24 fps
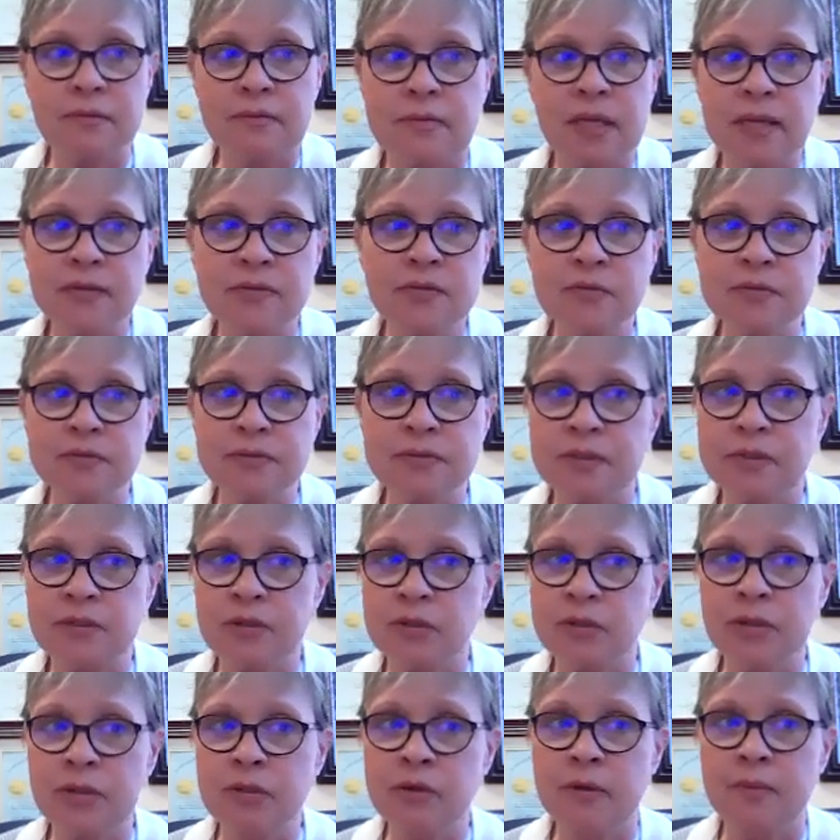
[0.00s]
cancer is
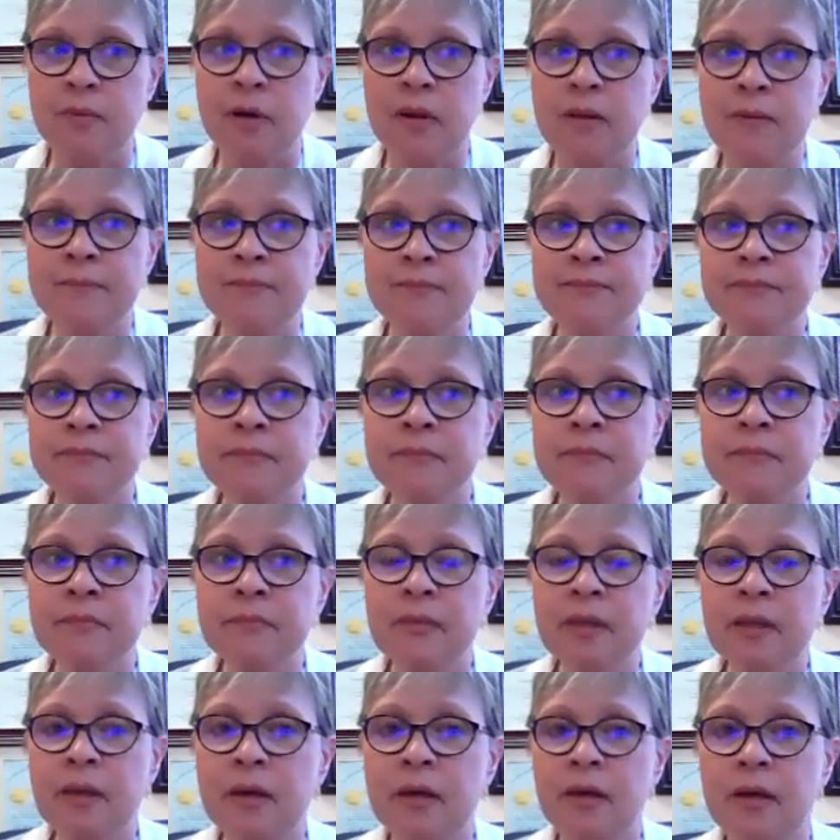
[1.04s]
incurable.
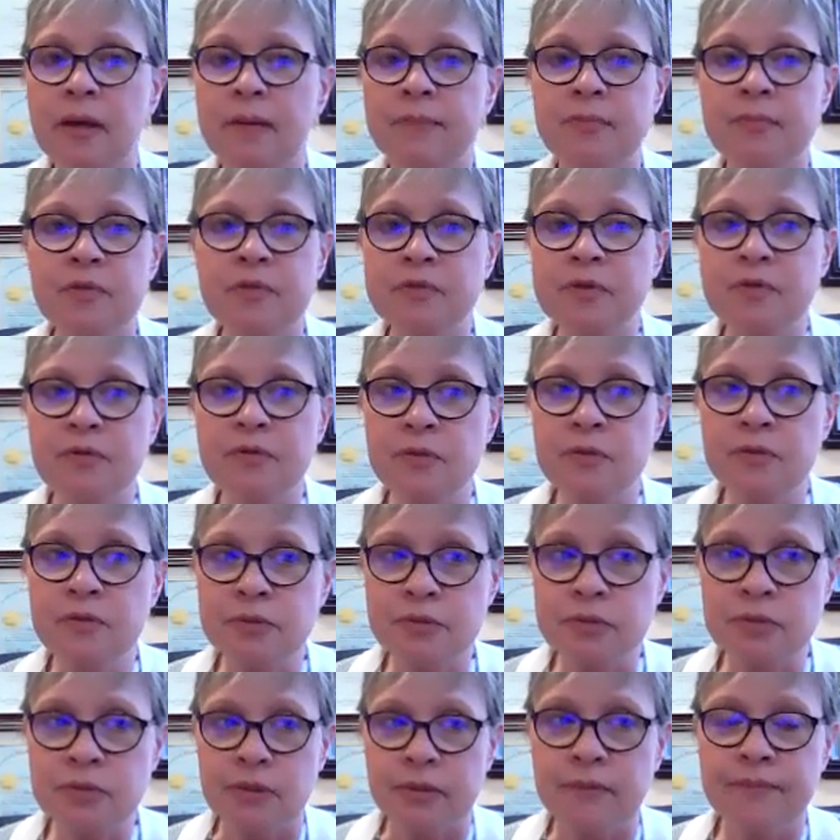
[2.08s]
There's nothing you
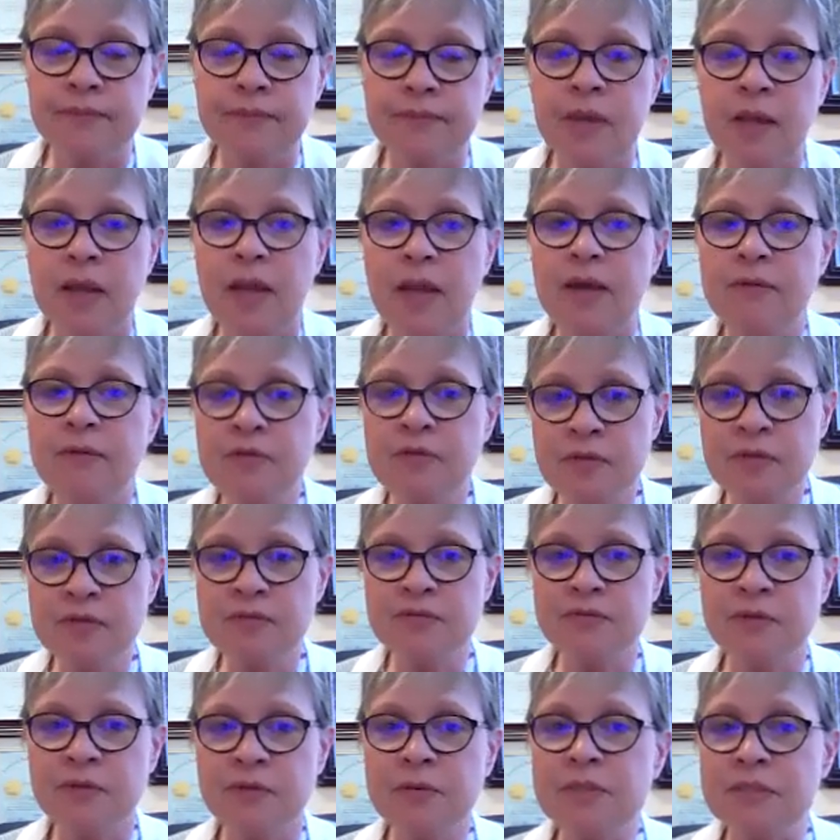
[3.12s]
can do.
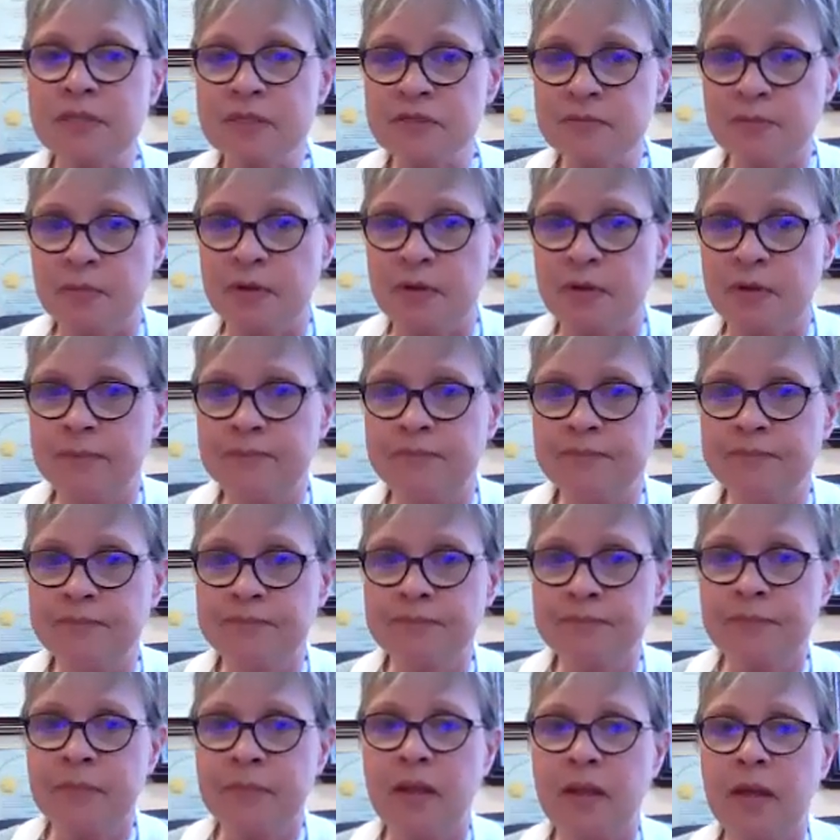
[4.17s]
Everything's very dismal.
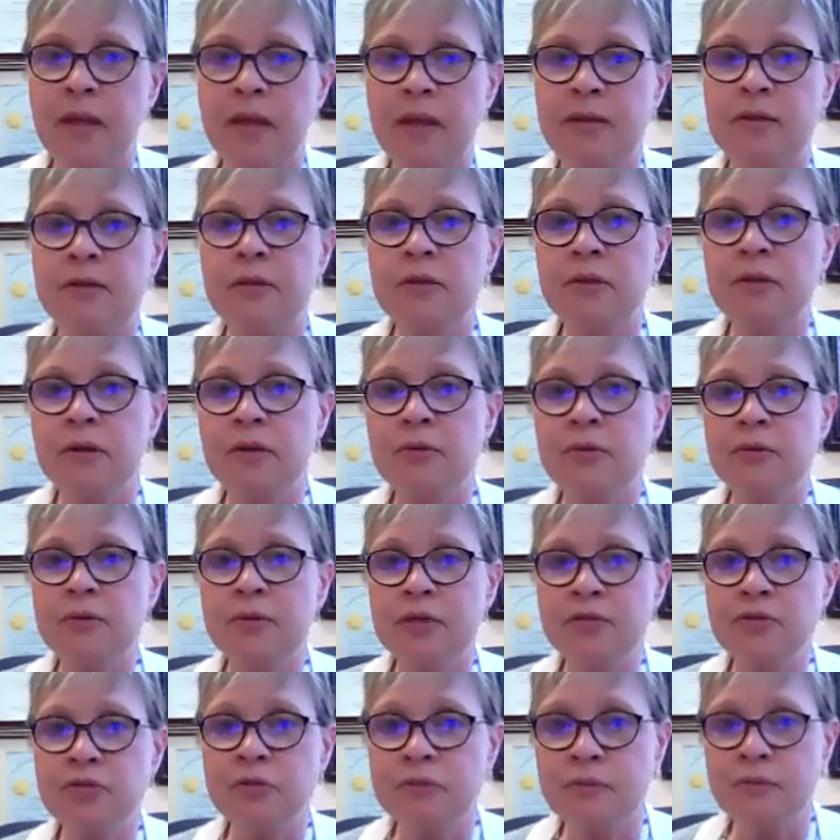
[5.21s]
And you know, you
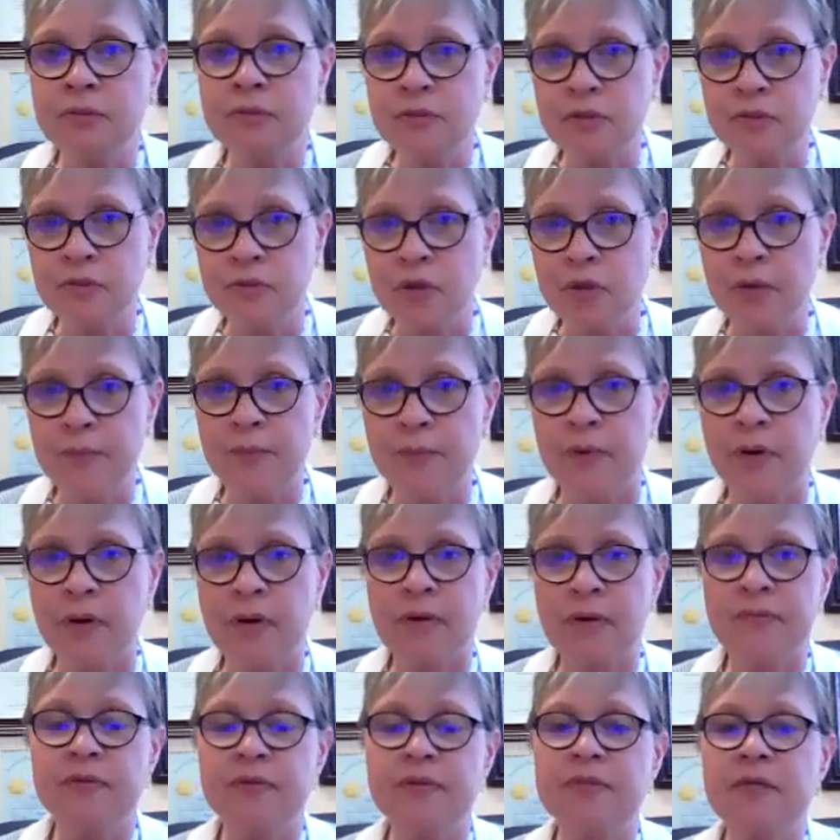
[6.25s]
get your
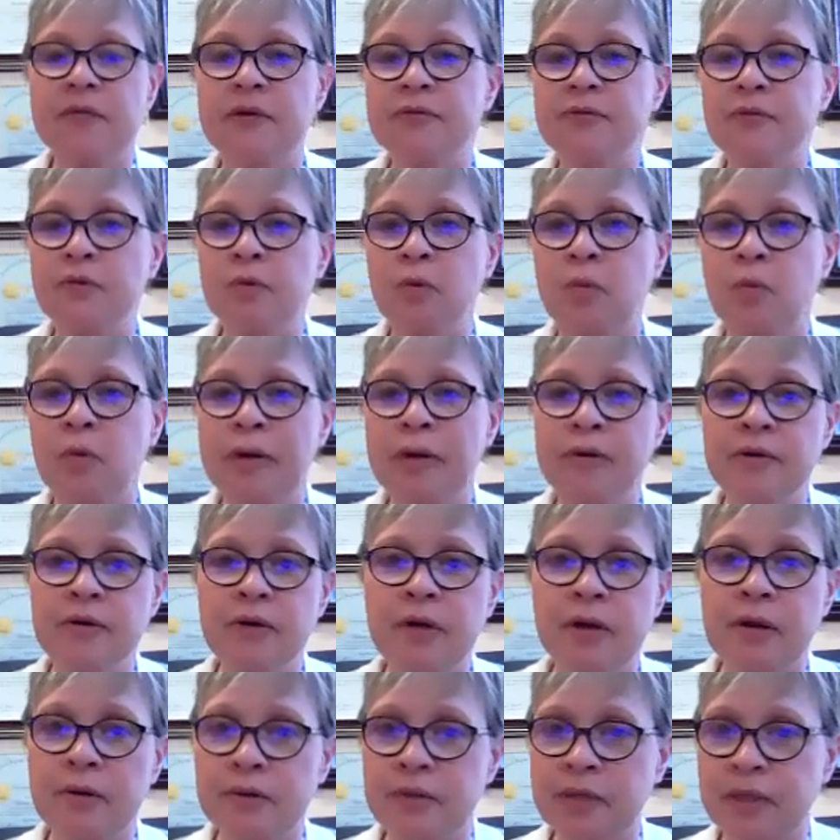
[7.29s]
notebook that tells you where to
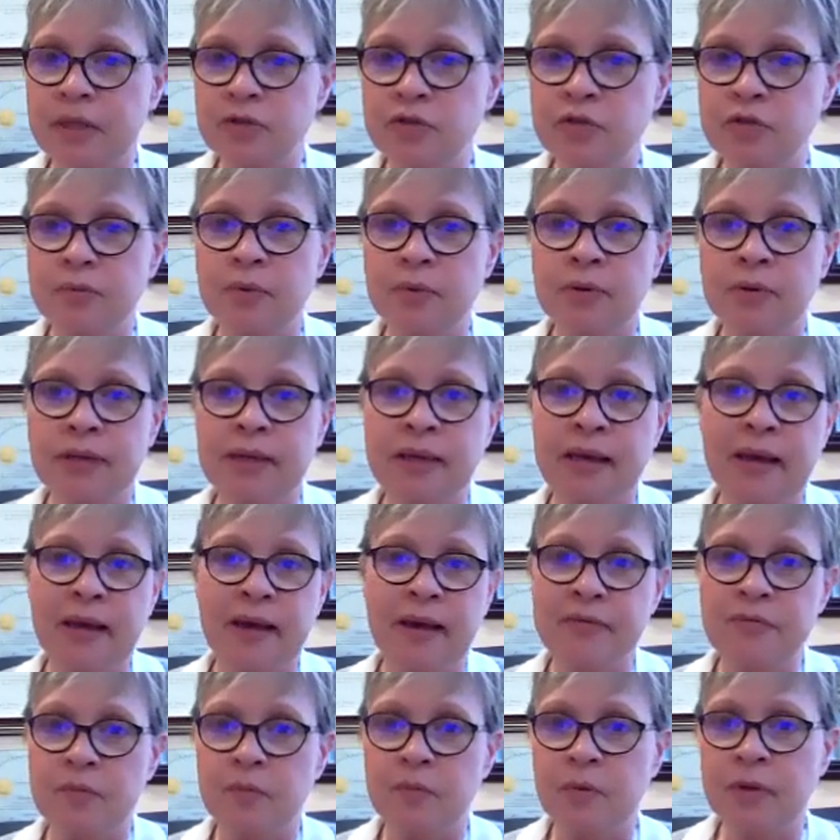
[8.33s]
go to get your
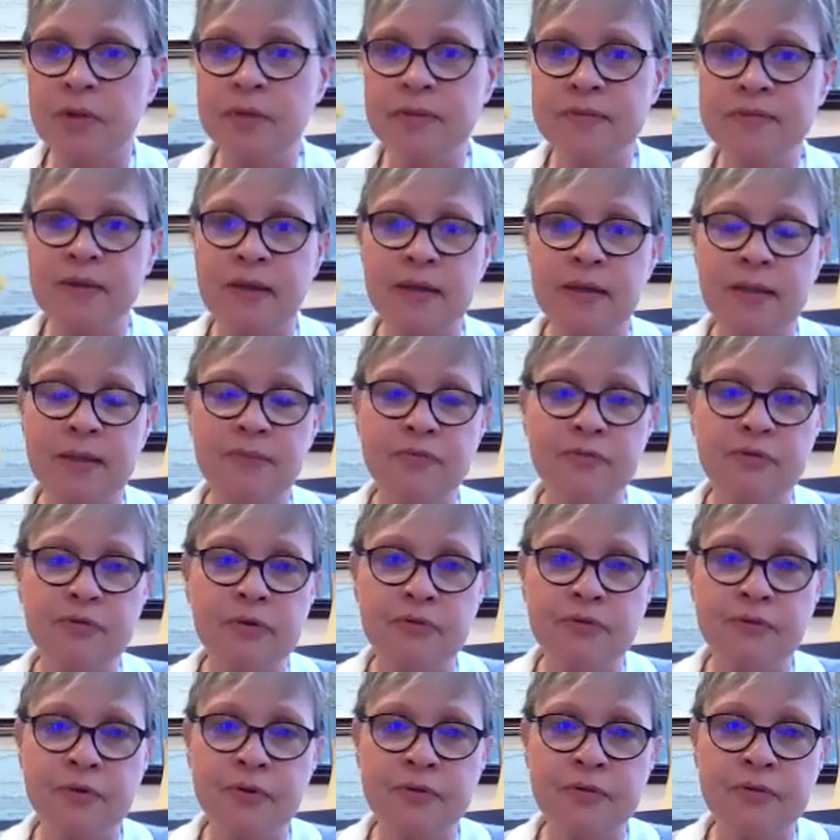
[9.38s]
portacath and where to sign up for
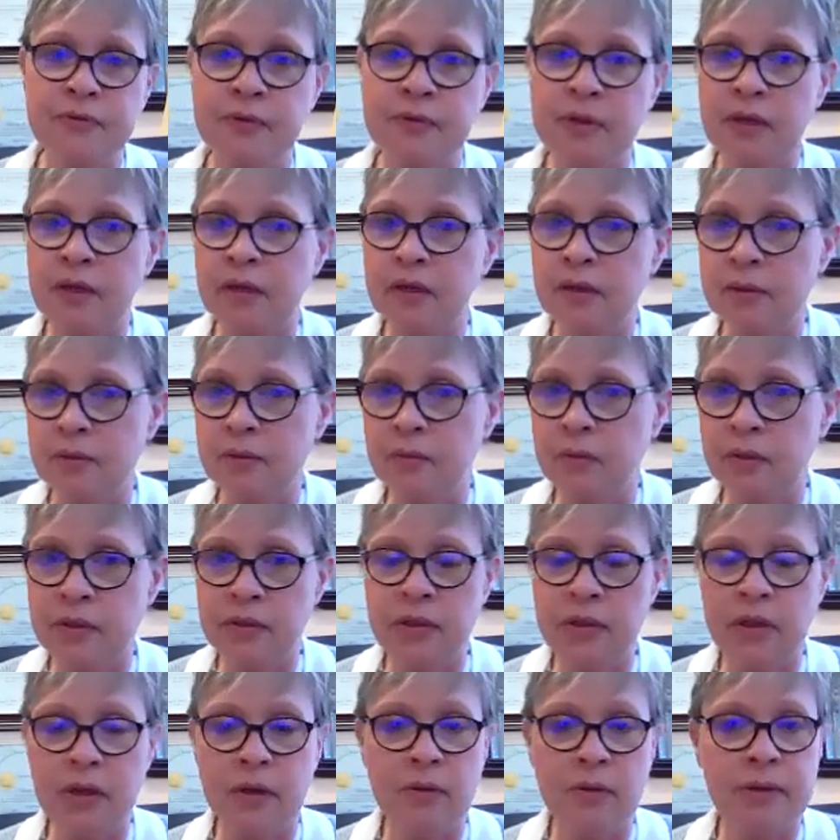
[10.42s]
your first thing and where
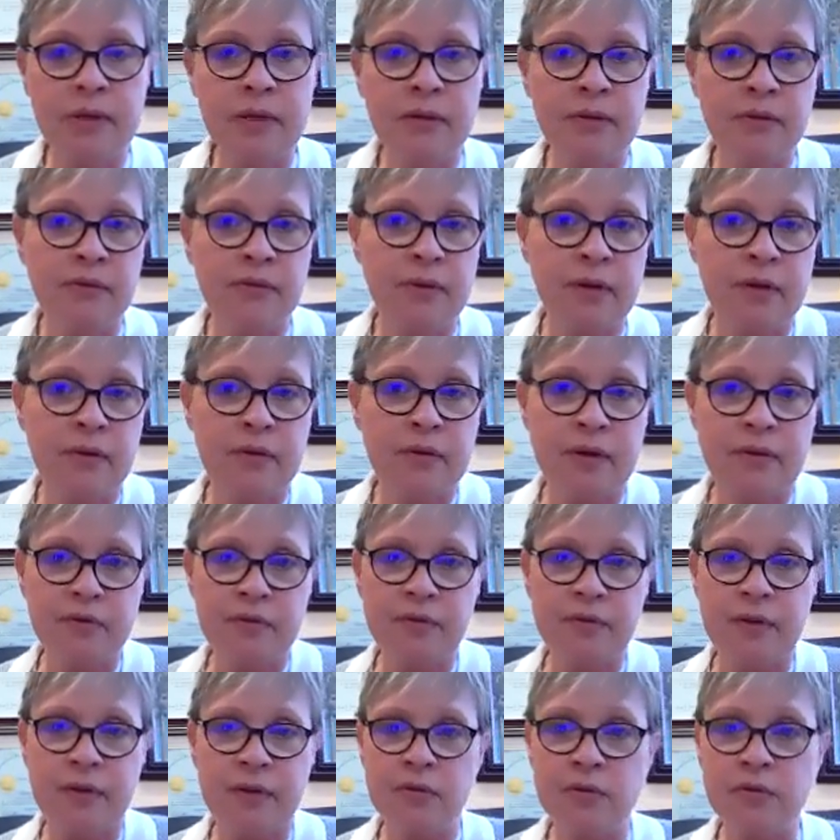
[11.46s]
to go here, there, and
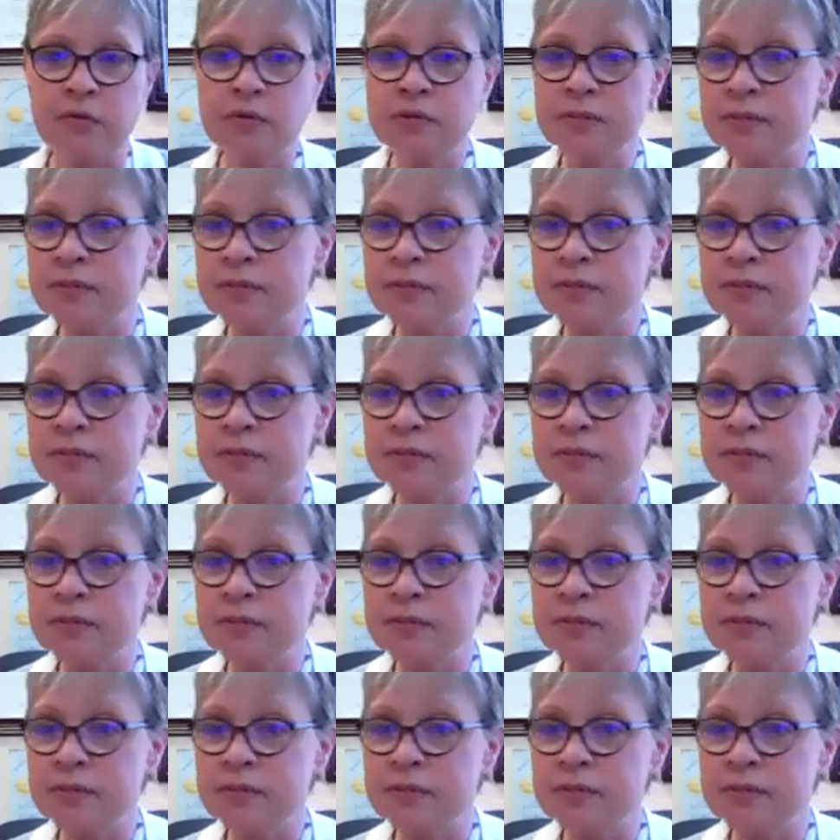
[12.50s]
everything.